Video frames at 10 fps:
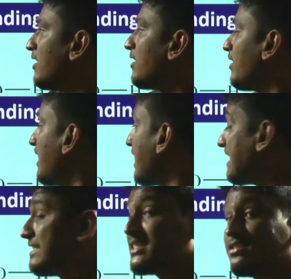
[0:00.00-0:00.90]
it
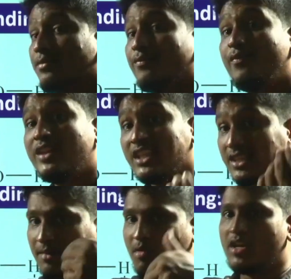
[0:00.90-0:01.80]
exists within
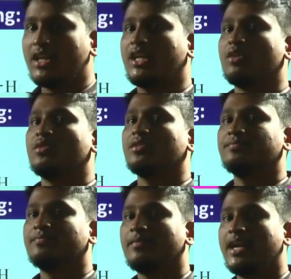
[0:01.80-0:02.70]
the molecule.
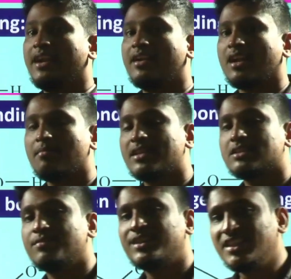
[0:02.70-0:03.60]
Intra means
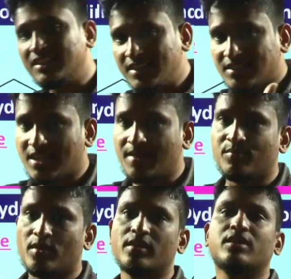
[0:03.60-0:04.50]
within the same
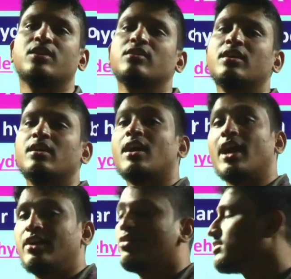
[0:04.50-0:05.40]
molecule,
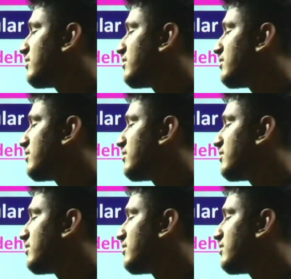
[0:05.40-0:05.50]
hydrogen